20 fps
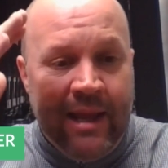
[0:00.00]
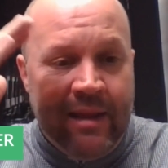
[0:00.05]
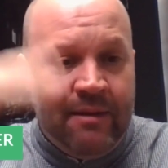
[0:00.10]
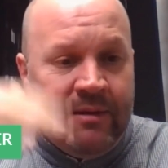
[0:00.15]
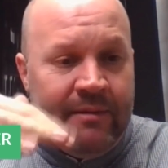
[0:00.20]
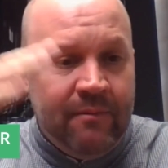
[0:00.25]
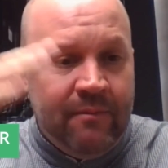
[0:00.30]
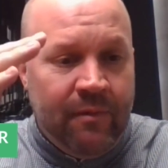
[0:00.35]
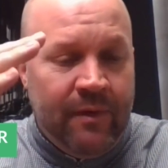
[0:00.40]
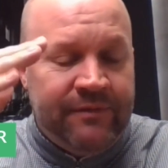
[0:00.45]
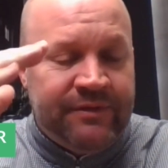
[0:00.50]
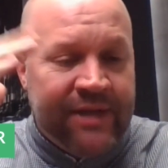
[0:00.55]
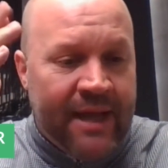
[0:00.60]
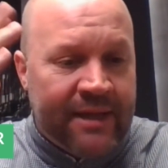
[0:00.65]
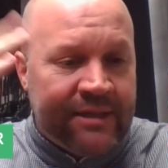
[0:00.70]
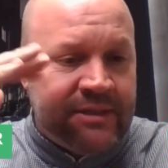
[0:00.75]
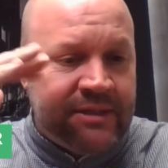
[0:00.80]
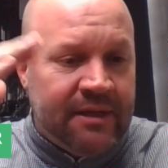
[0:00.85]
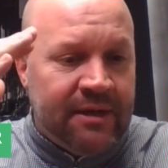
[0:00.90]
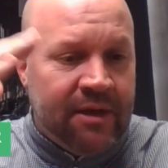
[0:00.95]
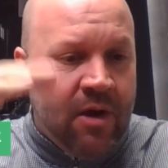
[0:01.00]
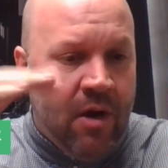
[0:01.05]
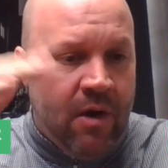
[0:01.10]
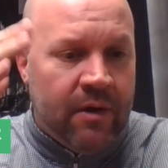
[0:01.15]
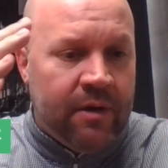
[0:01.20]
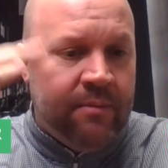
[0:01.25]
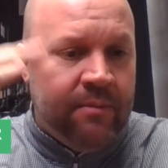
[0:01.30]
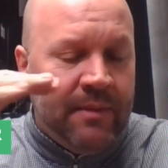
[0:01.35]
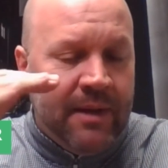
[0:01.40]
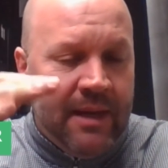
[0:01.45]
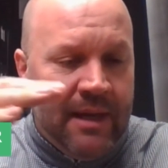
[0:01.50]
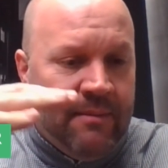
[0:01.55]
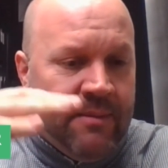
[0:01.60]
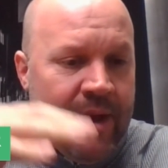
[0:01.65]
Hey, we've texted and called him,